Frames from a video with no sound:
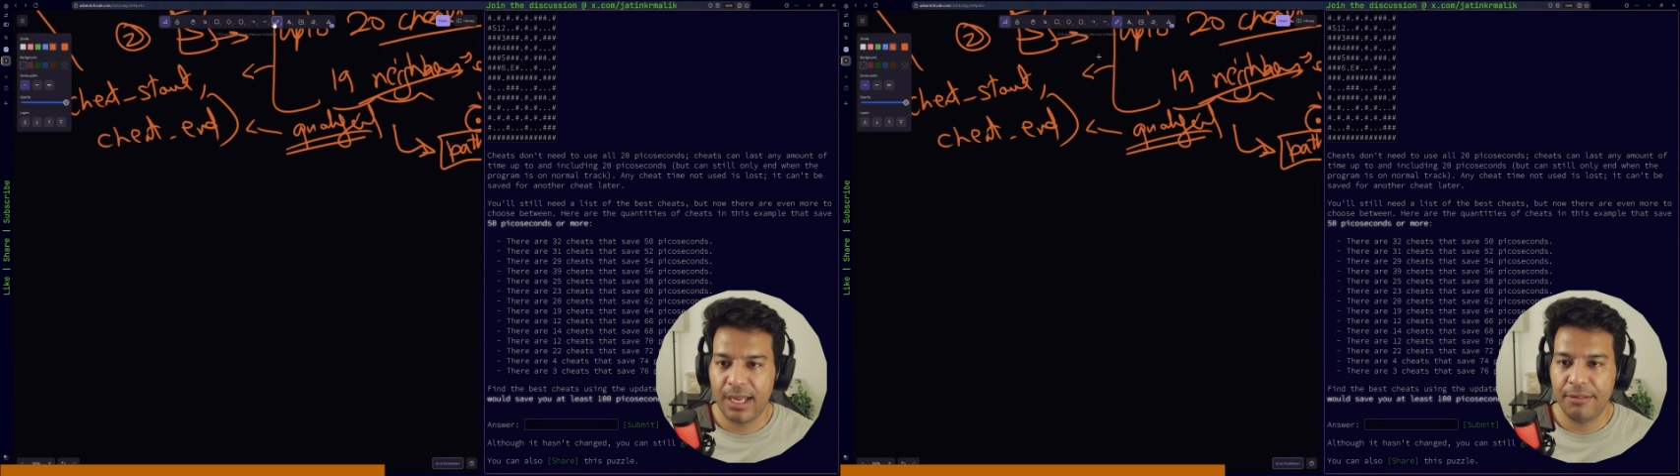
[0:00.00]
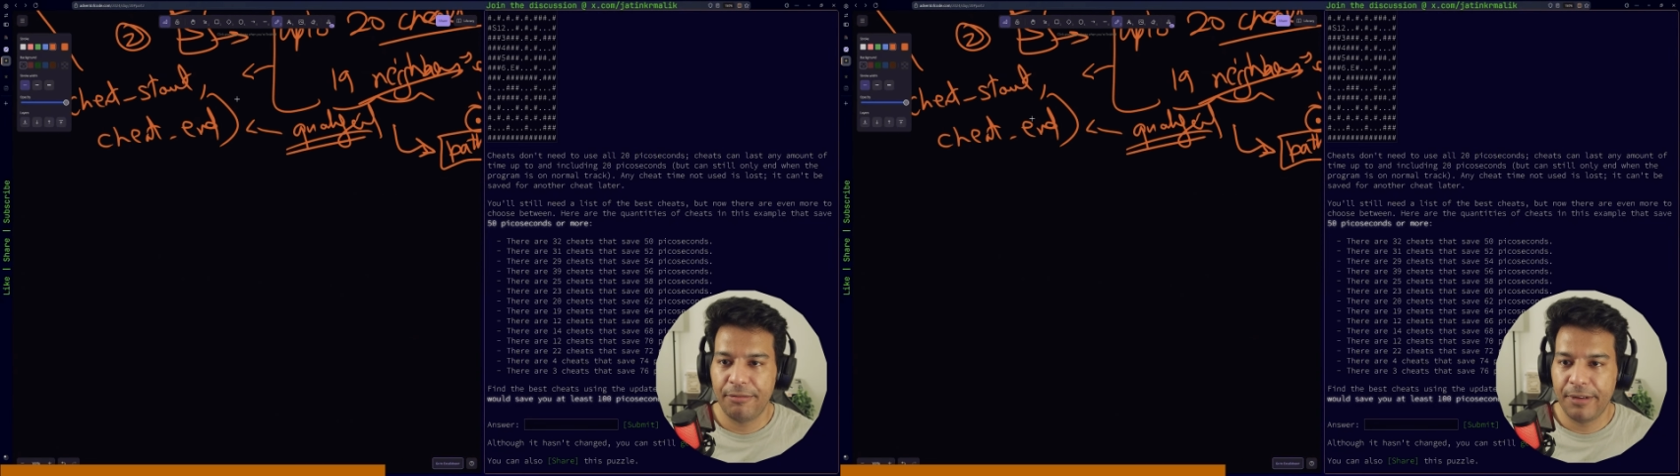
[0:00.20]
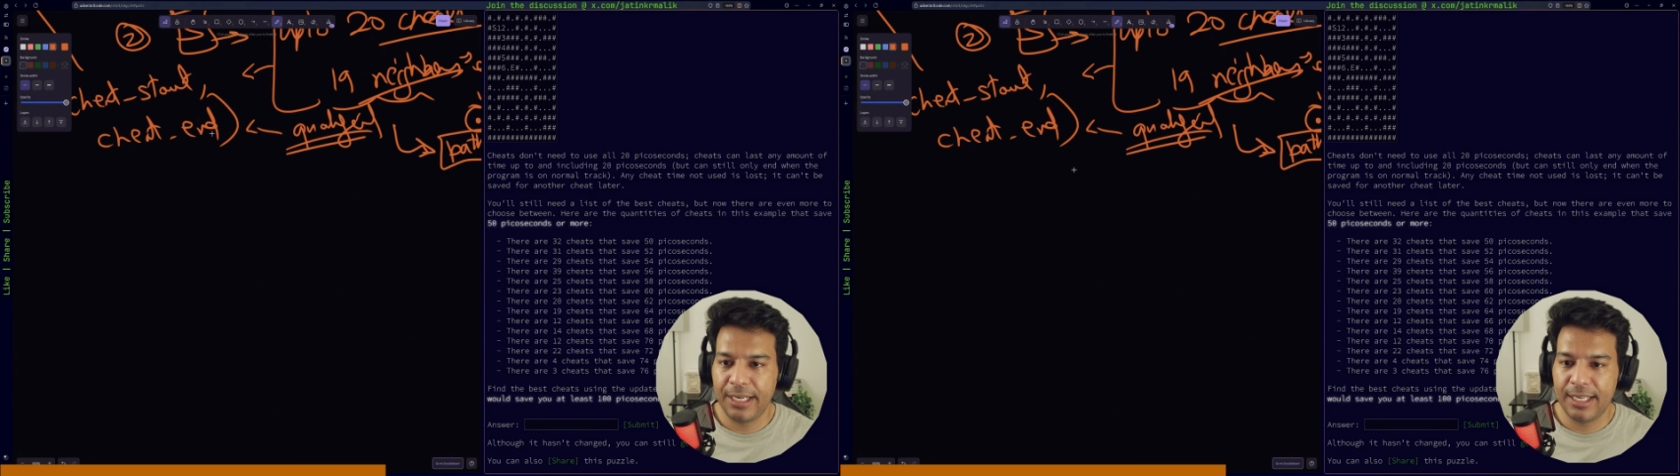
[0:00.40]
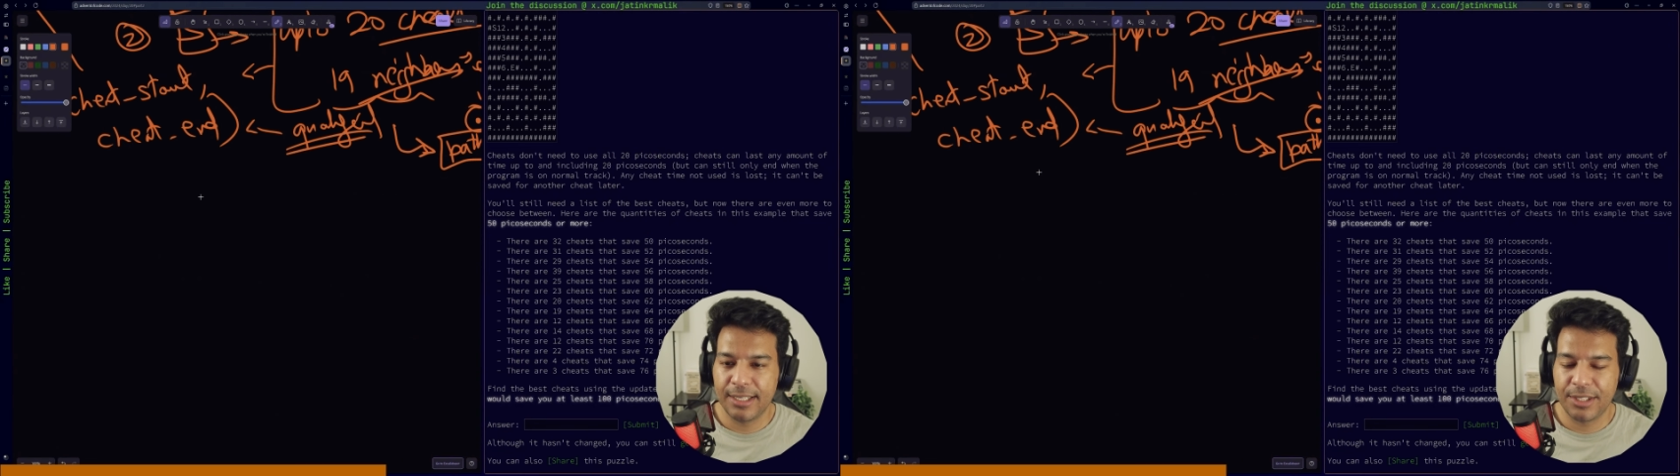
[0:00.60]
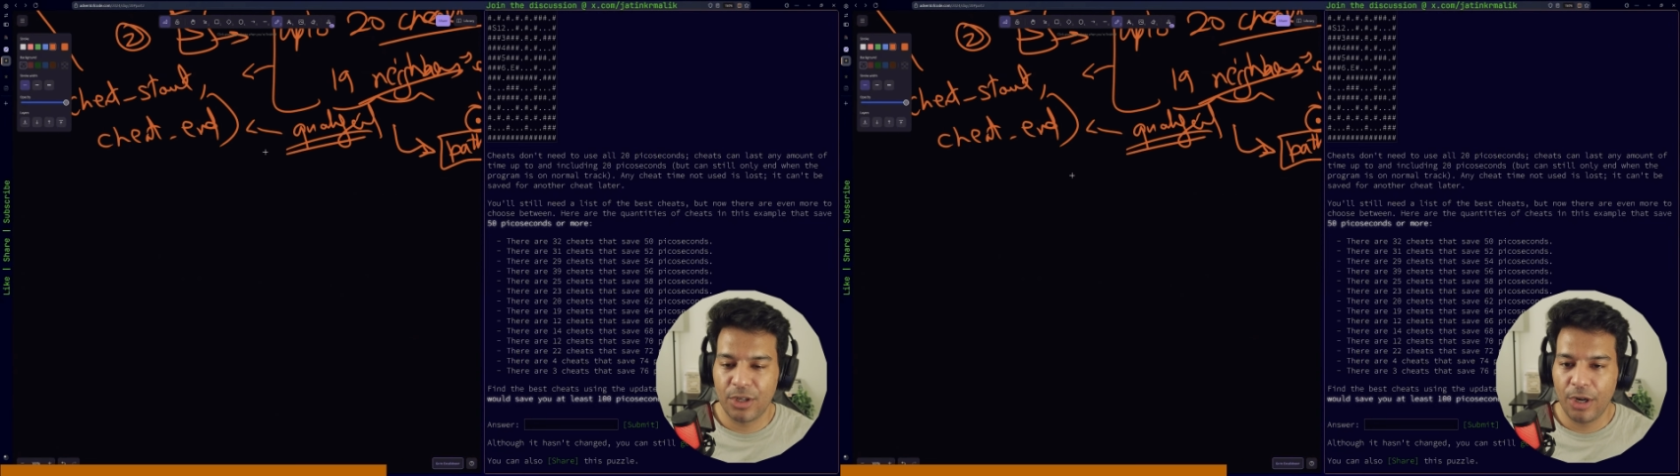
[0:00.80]
and if it
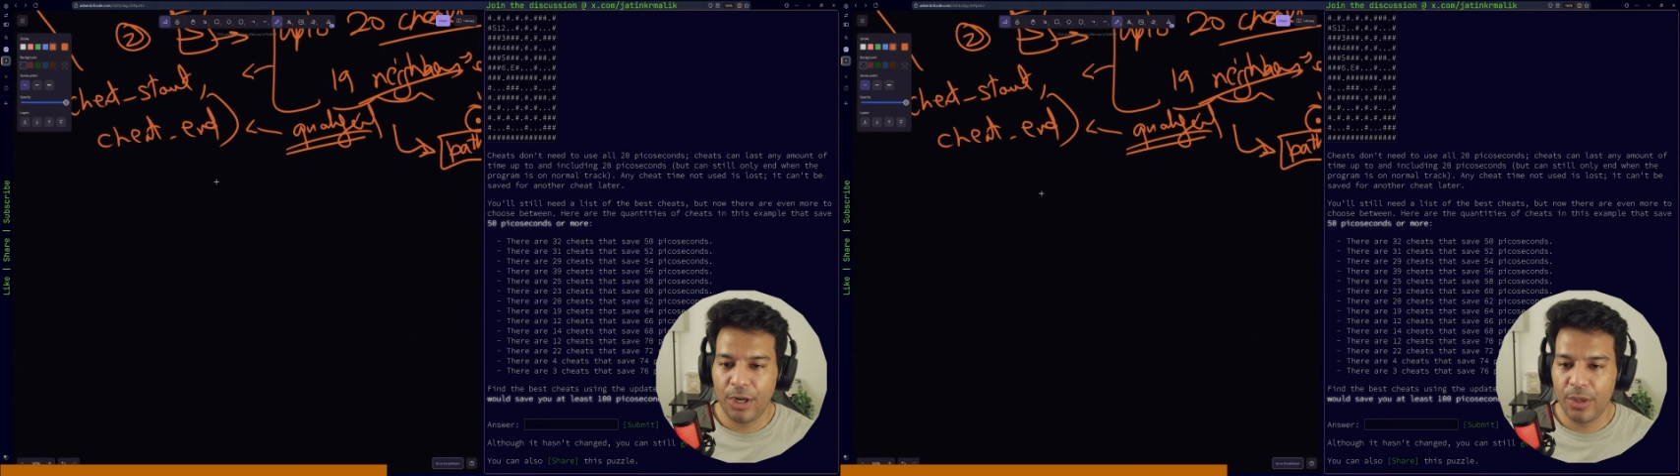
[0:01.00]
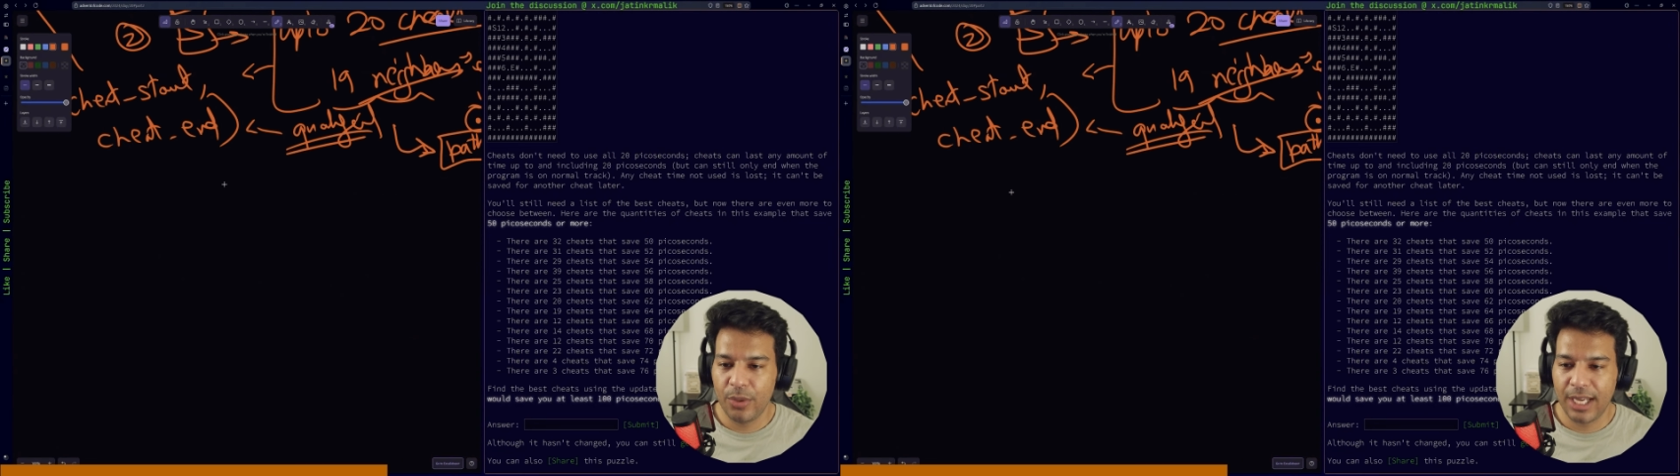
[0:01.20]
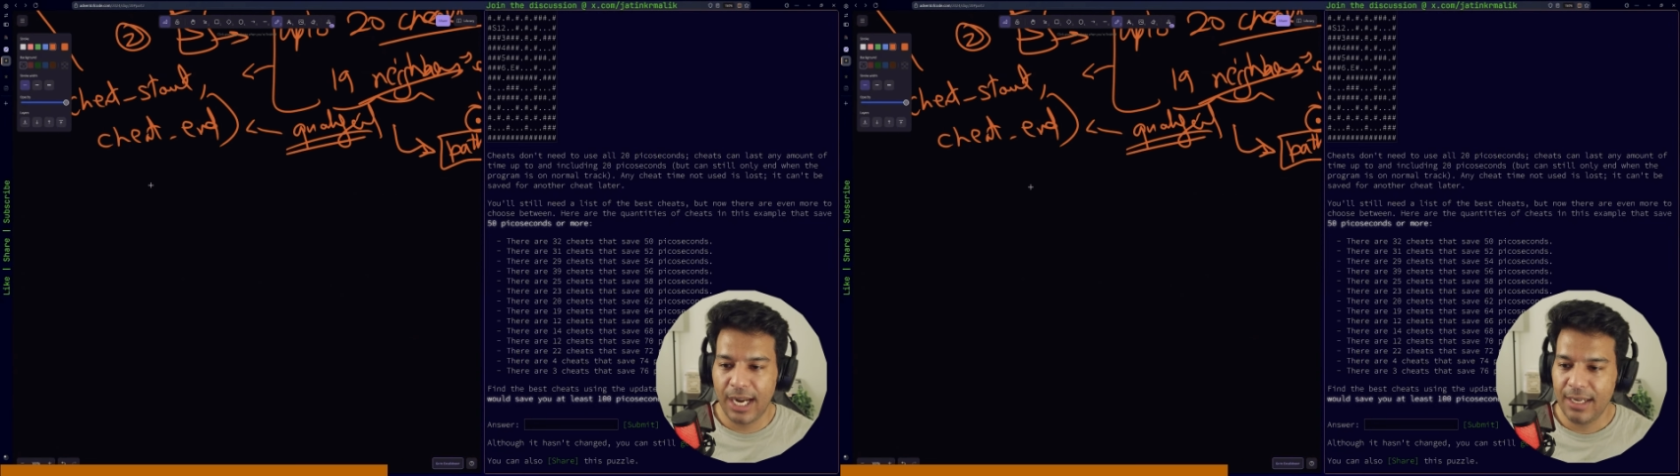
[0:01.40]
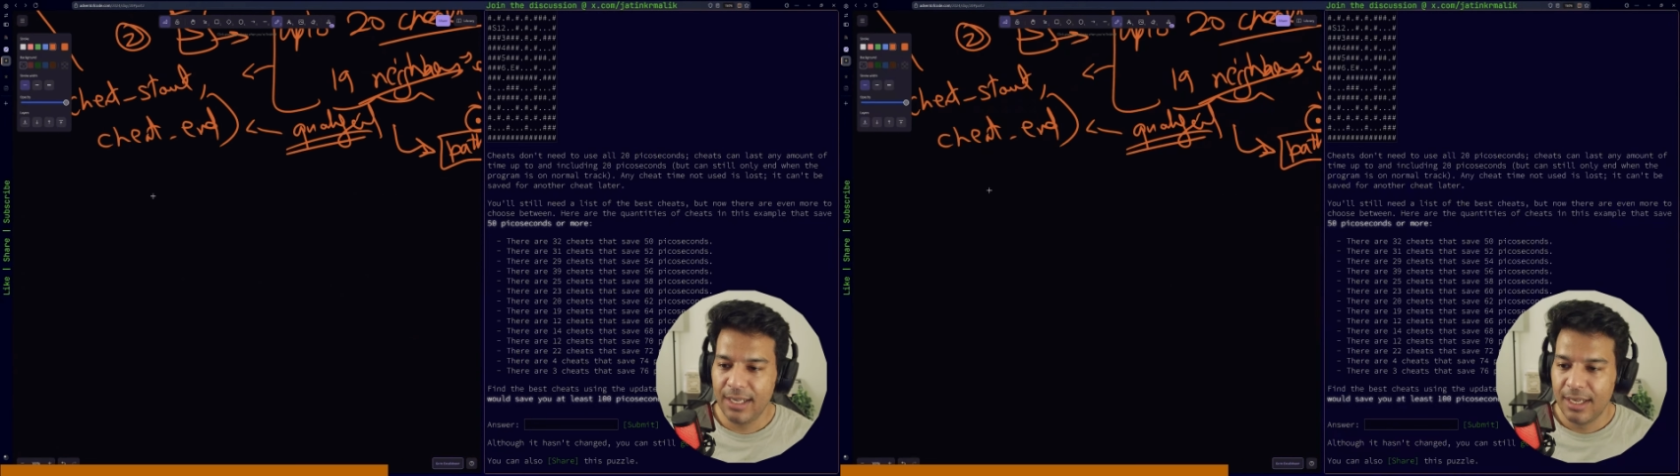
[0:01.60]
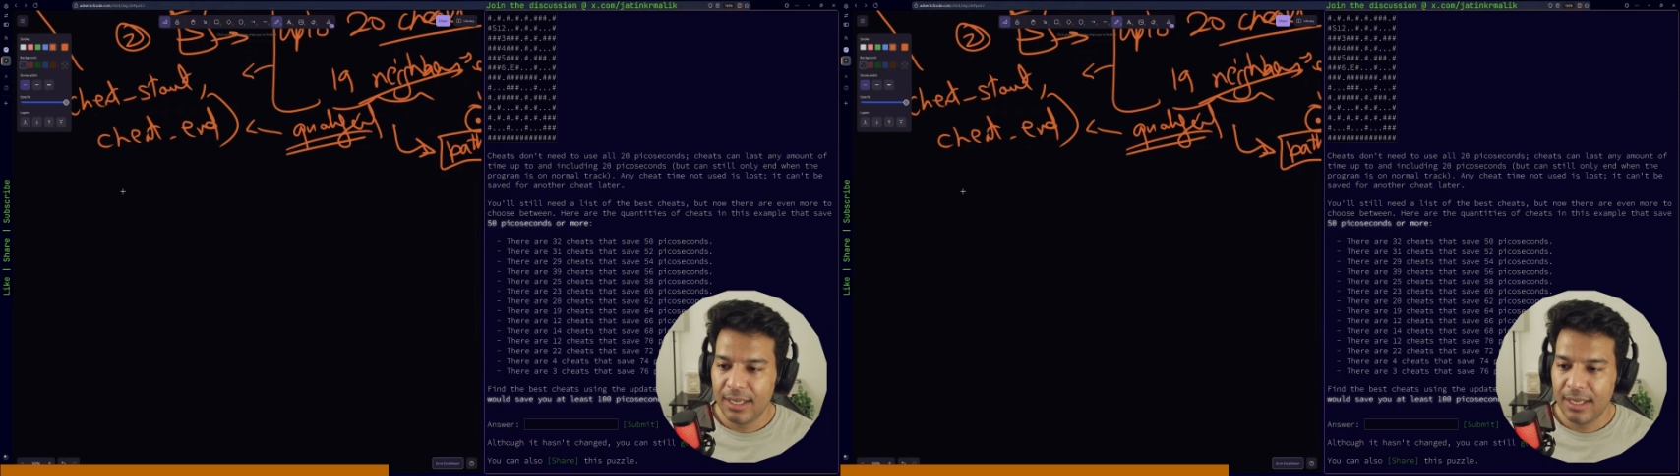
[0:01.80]
does not do that,